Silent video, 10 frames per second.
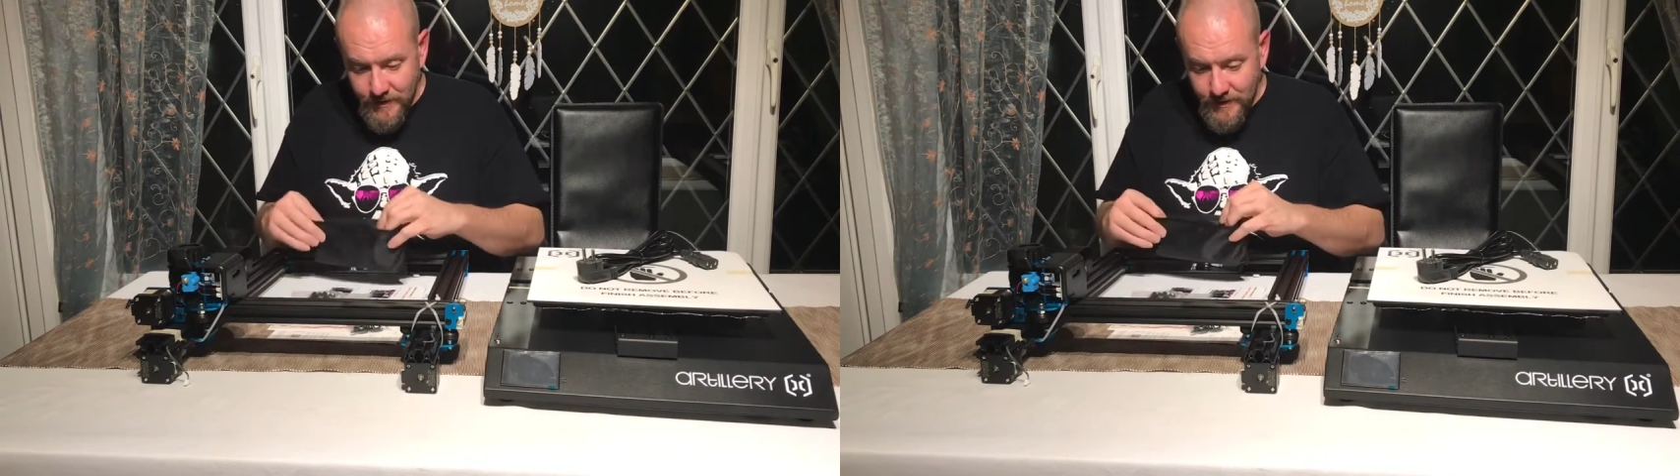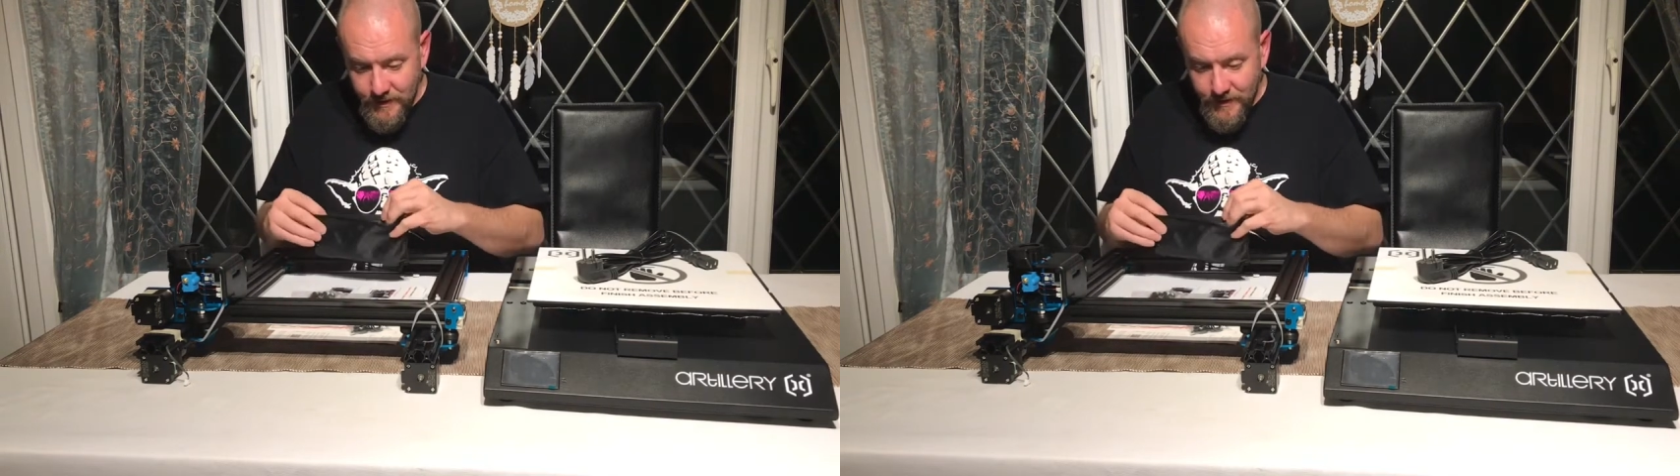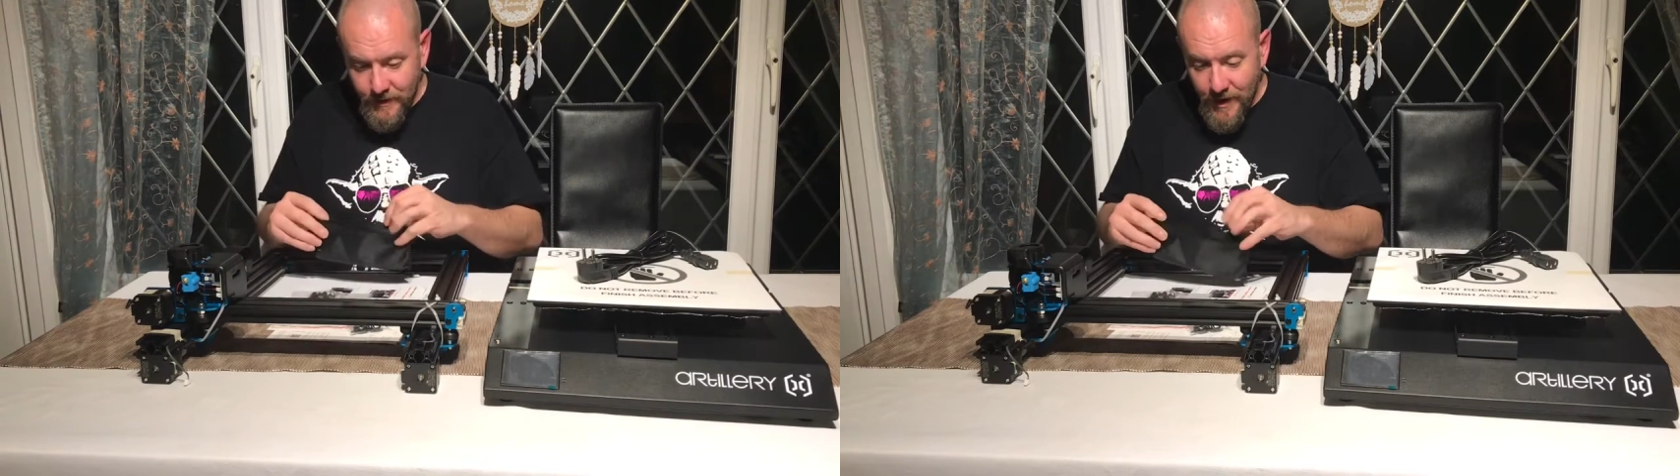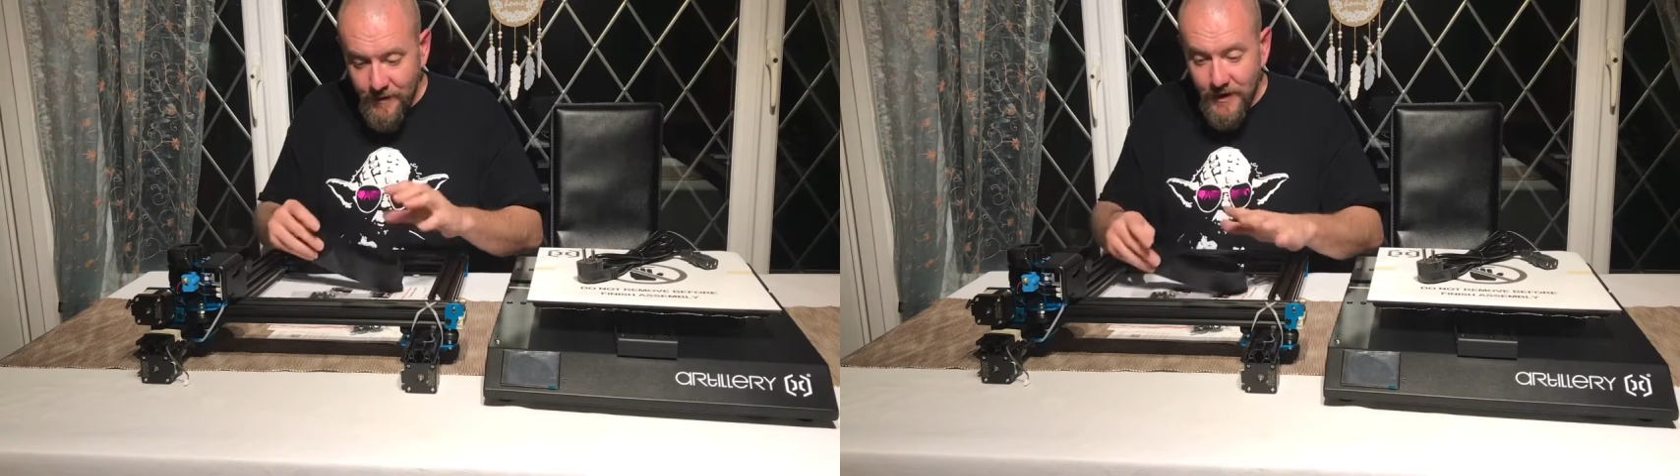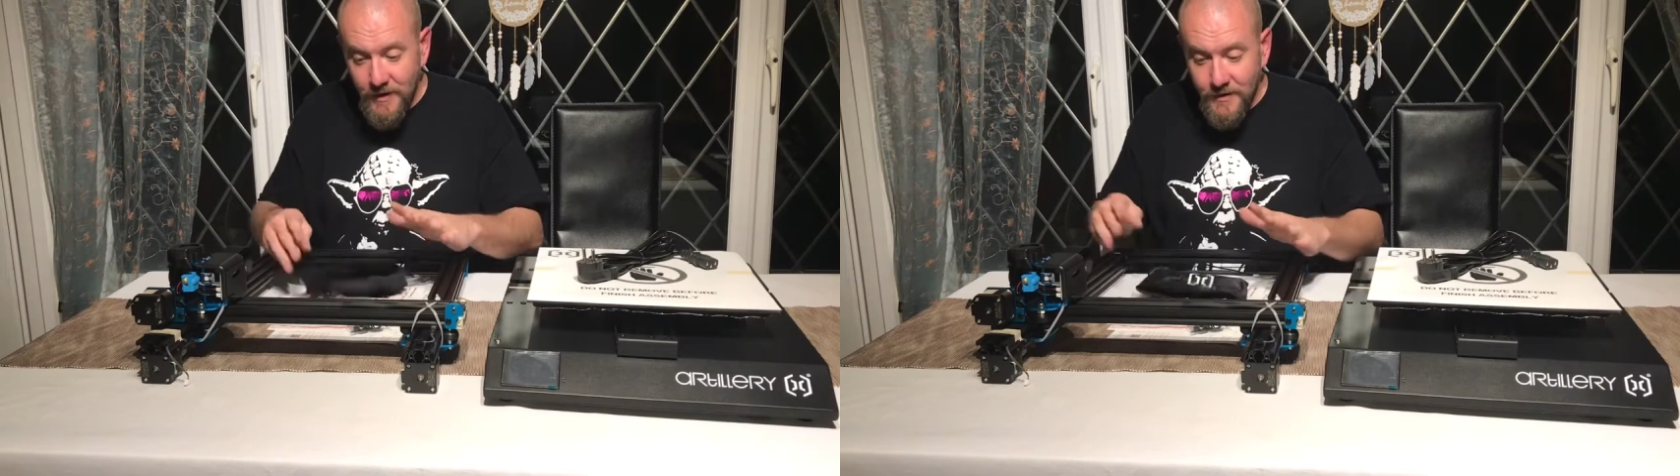So
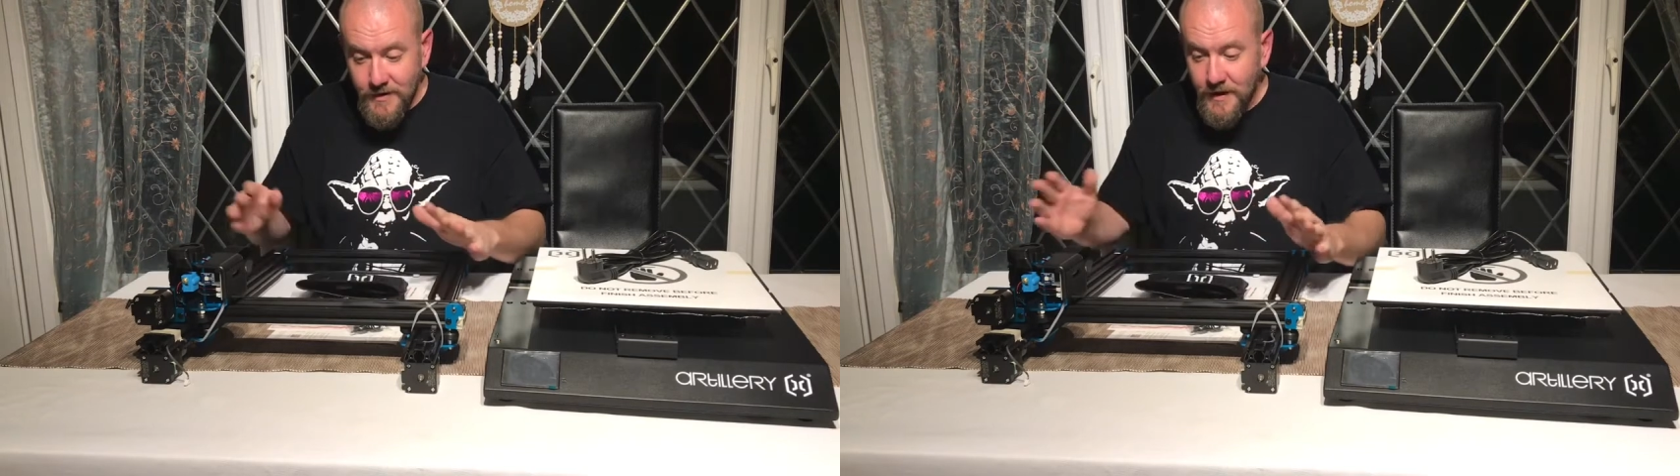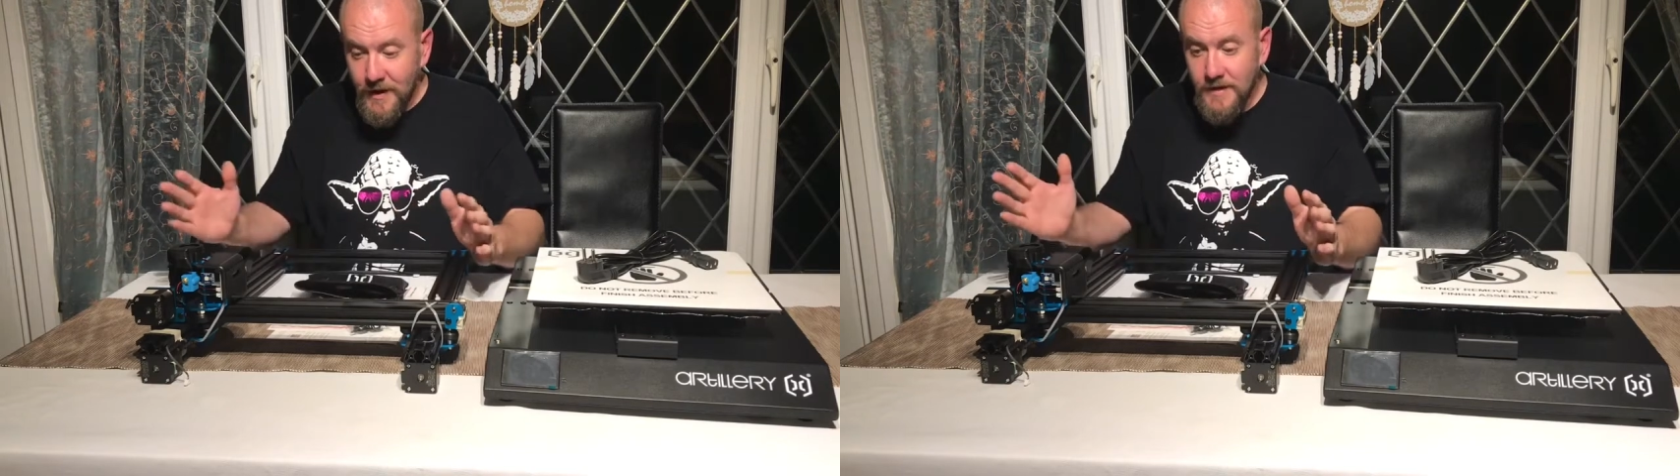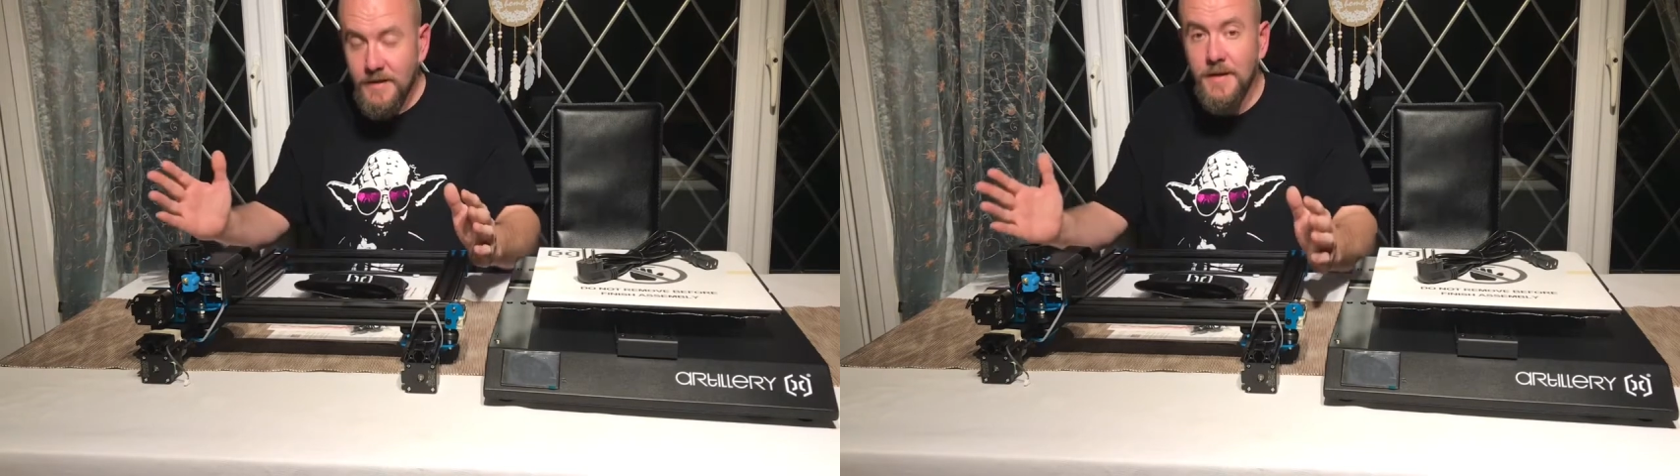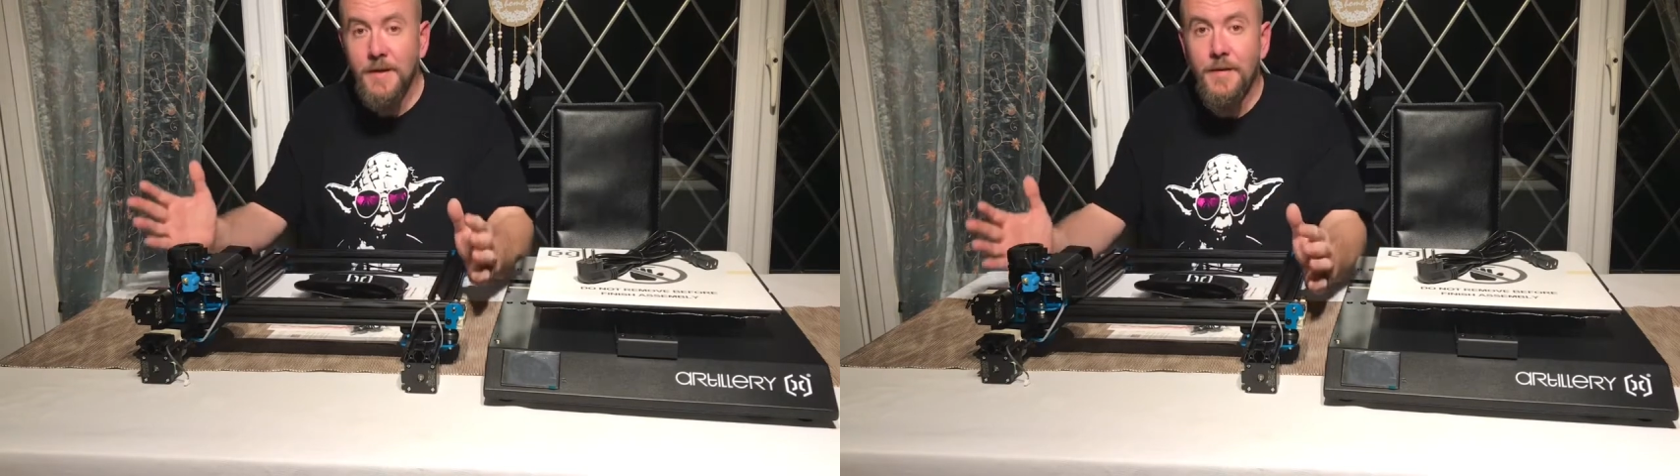everything looks nice,